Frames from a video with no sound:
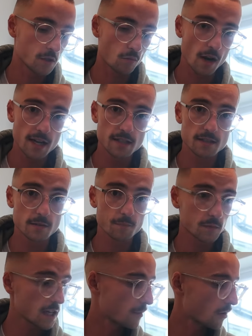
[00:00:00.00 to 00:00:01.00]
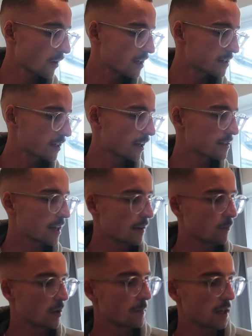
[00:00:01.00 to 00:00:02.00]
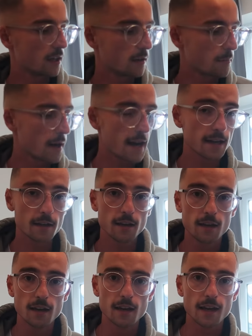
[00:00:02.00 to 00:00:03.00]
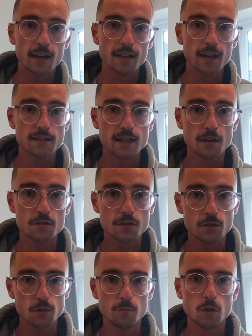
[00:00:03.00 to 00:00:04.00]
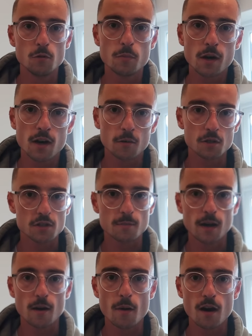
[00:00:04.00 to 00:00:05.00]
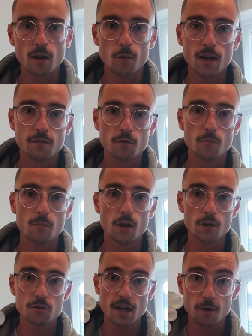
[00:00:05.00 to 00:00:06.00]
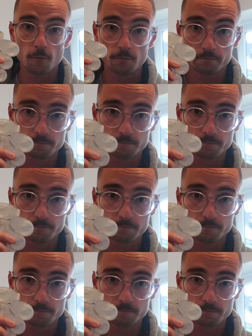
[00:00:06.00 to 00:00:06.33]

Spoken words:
race, take my race kit down with me in a bag, and head down to Butte Park, which is about a mile away from the hotel.